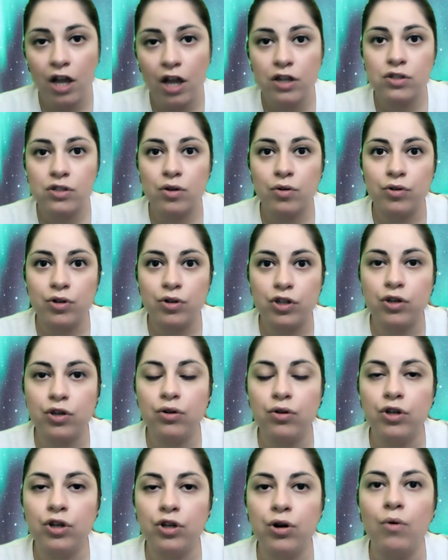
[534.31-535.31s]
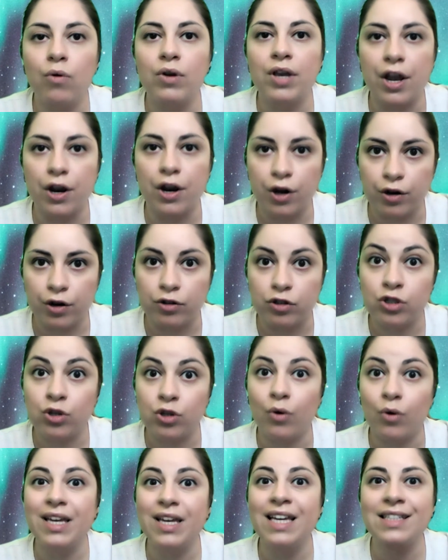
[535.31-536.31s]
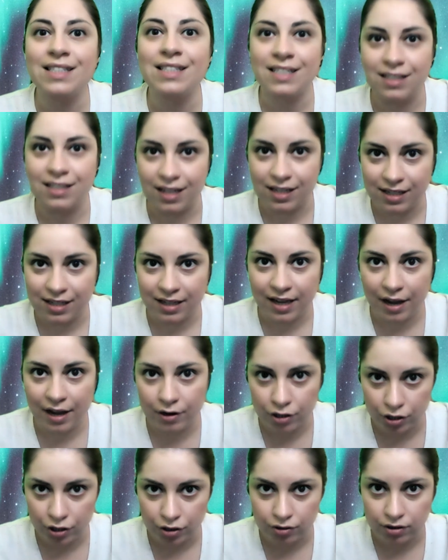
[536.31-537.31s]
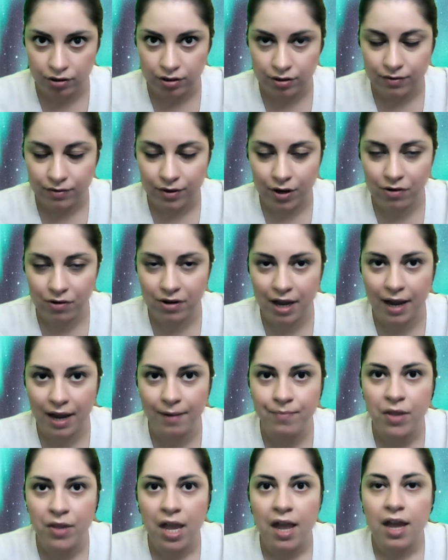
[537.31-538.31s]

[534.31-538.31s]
so you don't get hurt, so it doesn't get hurt, okay?